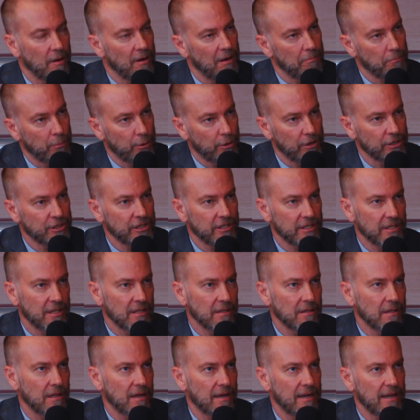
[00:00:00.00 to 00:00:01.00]
a project
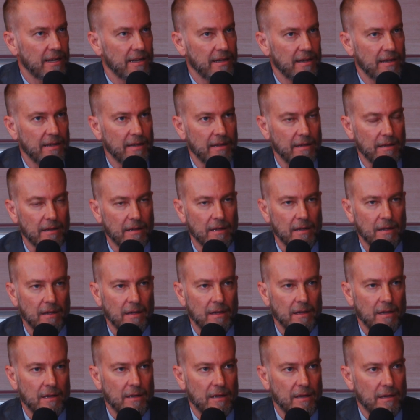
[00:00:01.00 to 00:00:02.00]
that I
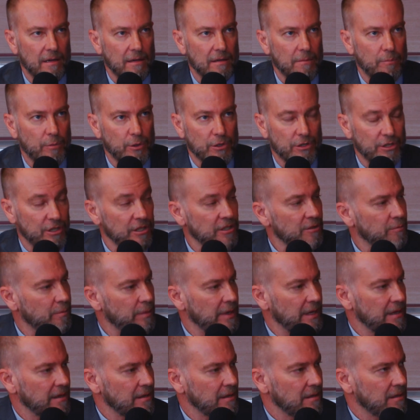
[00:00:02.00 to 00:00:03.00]

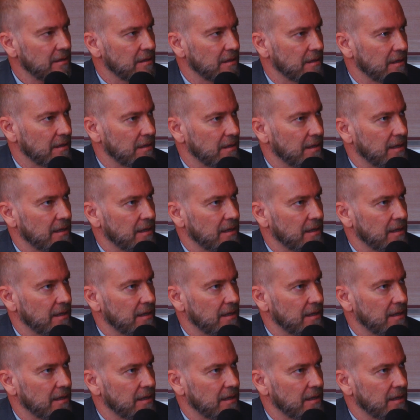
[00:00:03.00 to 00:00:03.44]
participate